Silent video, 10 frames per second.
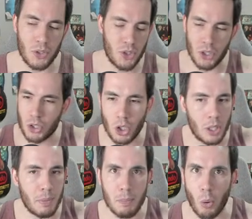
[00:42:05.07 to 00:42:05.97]
just gonna
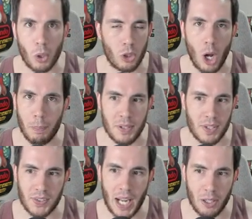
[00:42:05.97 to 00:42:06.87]
be more copies of
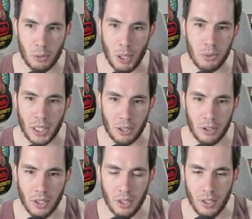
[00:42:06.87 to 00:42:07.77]
Skyrim out there,
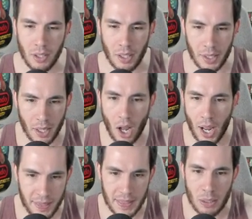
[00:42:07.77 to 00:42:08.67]
and I
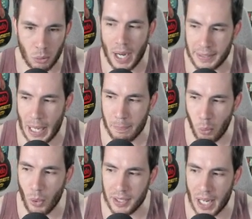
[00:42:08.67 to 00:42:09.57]
think we're at that
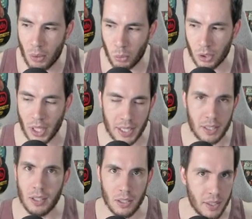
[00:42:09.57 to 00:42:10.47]
point now where Fair like,
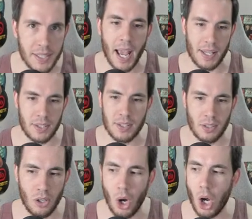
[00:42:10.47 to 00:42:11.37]
warning. yes,
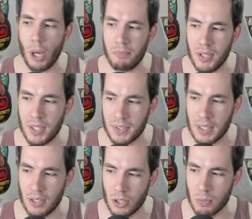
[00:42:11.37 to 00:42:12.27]
obviously
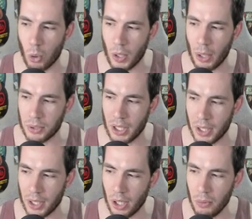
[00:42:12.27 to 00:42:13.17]
there's more out there,
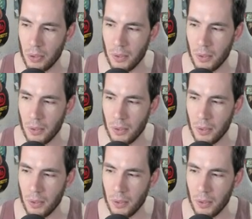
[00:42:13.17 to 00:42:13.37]
you know.